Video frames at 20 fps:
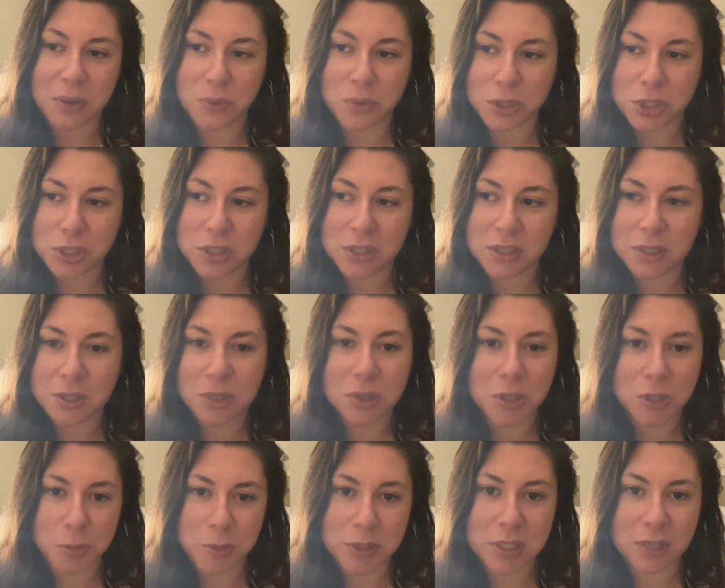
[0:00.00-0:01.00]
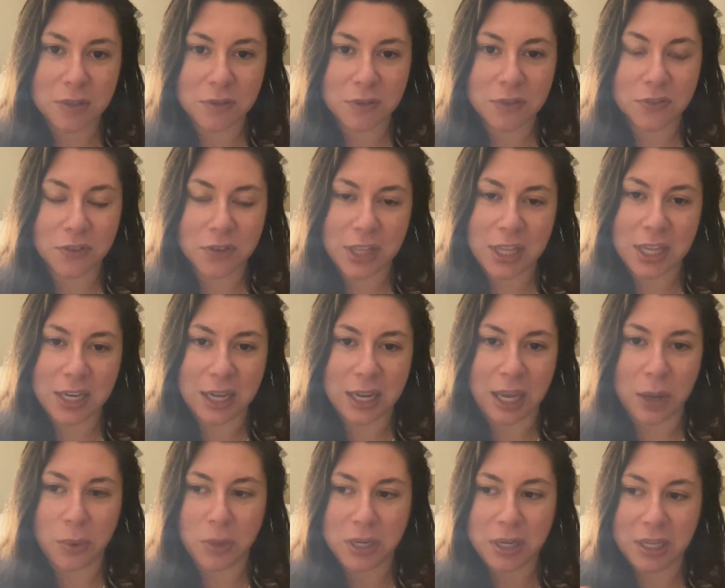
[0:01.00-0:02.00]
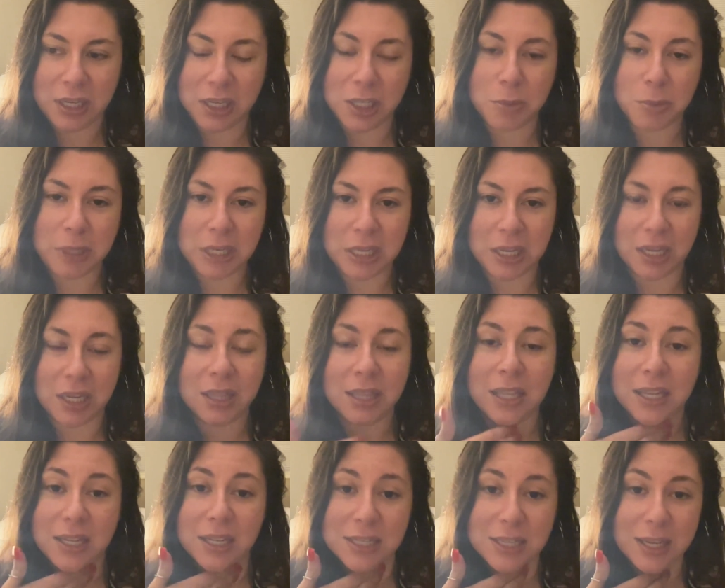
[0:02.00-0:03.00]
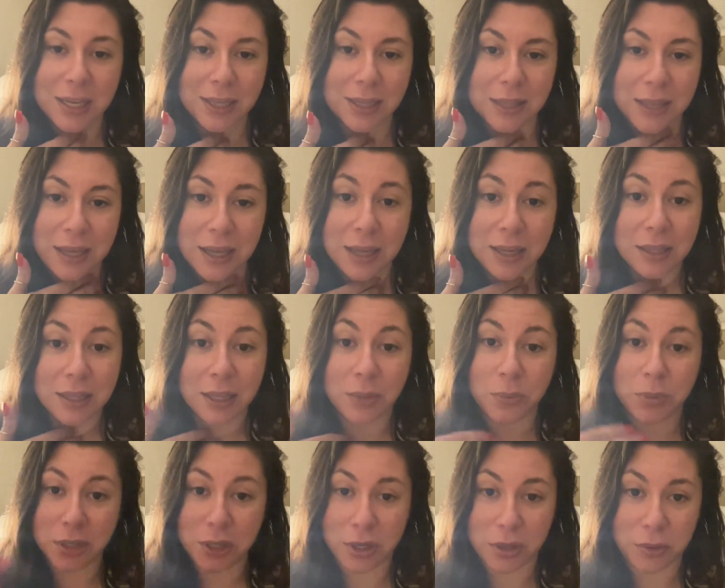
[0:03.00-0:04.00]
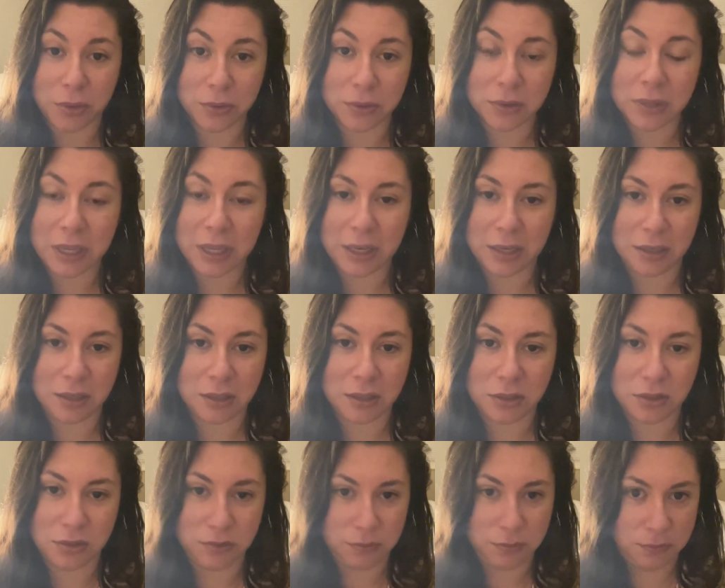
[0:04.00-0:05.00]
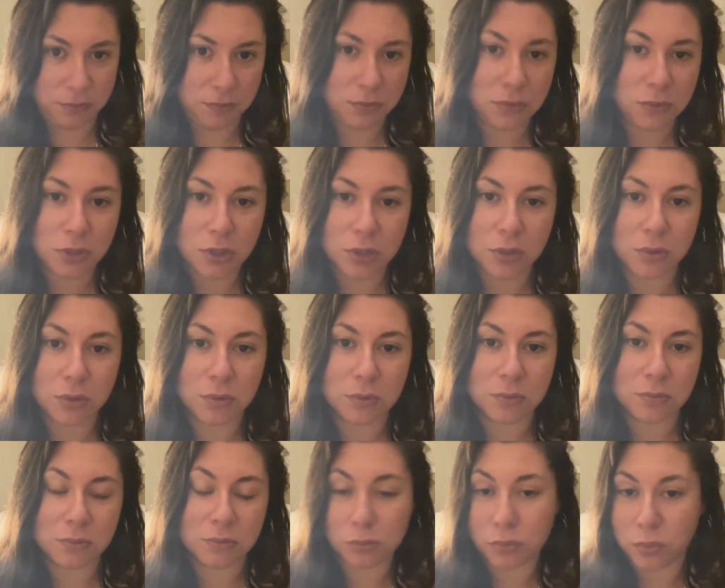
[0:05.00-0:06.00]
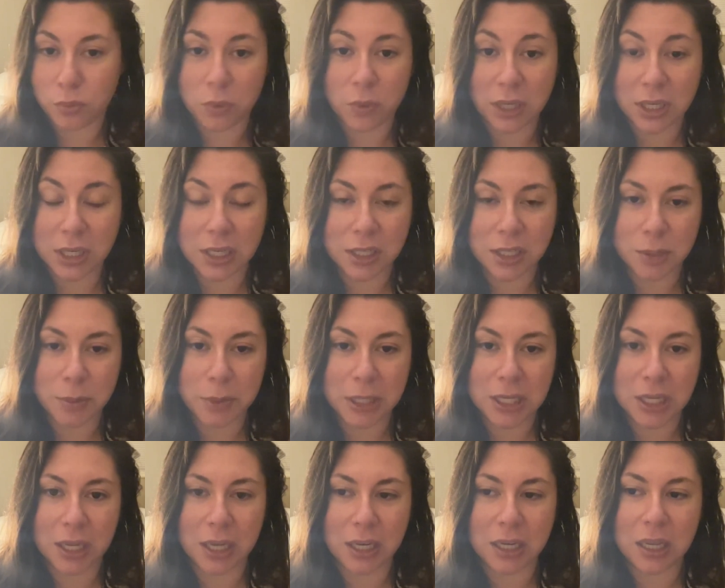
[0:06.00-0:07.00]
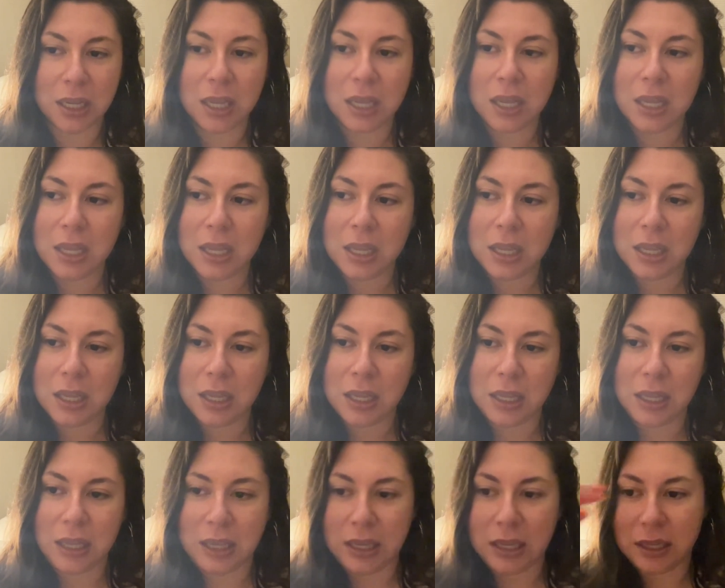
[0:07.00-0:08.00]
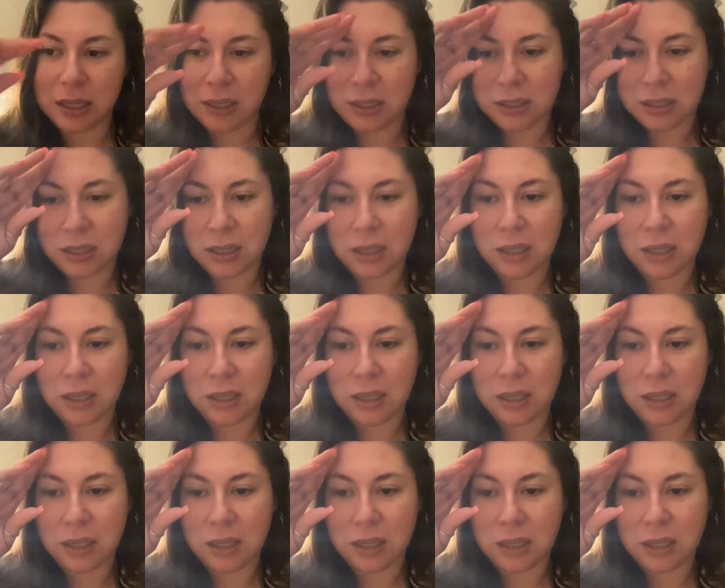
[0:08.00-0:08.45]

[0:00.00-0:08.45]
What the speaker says: was just, specific for that day, what needed to be done, and they could take that and they would go and do what needed to be done. And